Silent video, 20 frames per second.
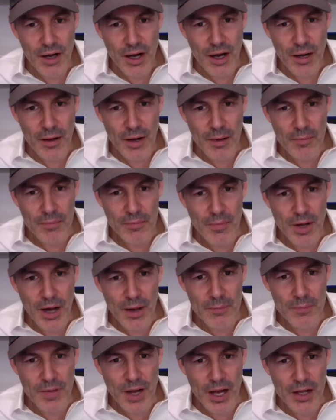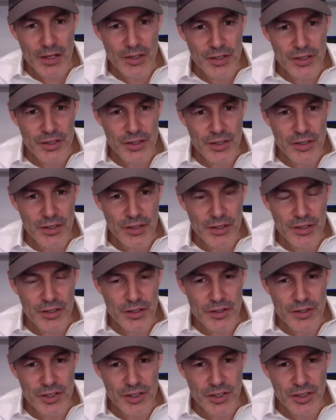I- I'm I'm not
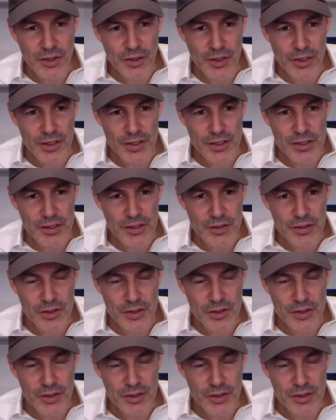just going to